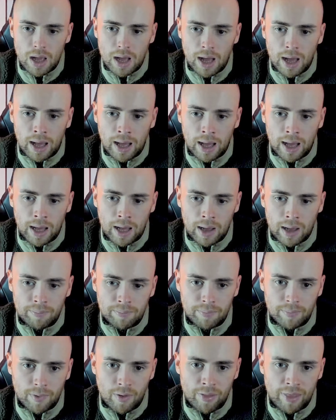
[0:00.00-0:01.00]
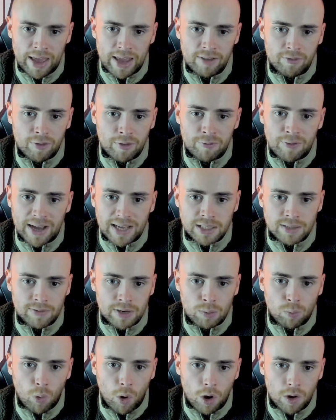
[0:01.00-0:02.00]
They've effectively
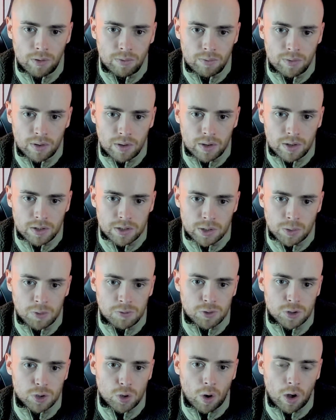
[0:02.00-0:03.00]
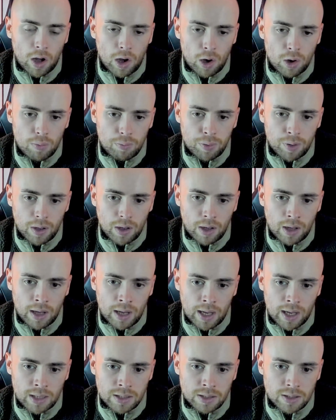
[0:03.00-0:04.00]
won. So we've just got to hope
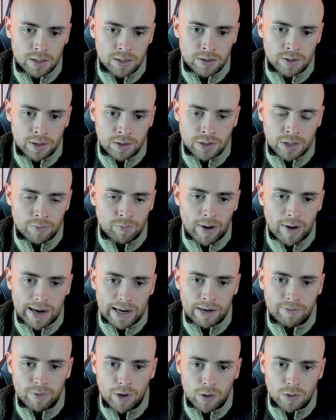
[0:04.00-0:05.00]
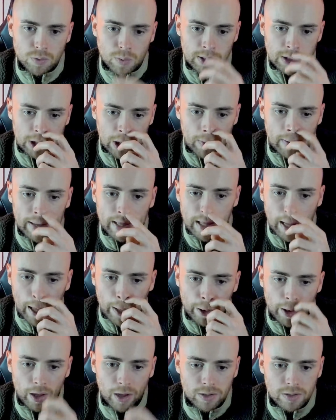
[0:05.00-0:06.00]
that Jim Ratcliffe knows what he's doing
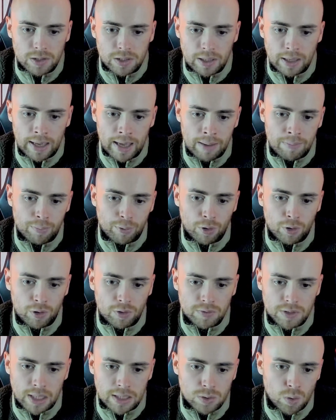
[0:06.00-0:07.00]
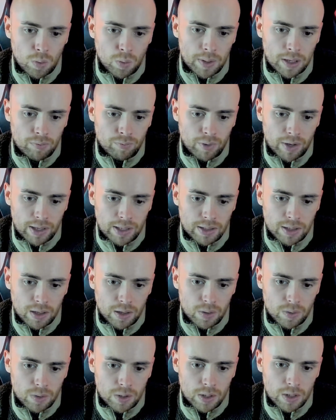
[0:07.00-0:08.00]
and that it improves. That's all we can really do.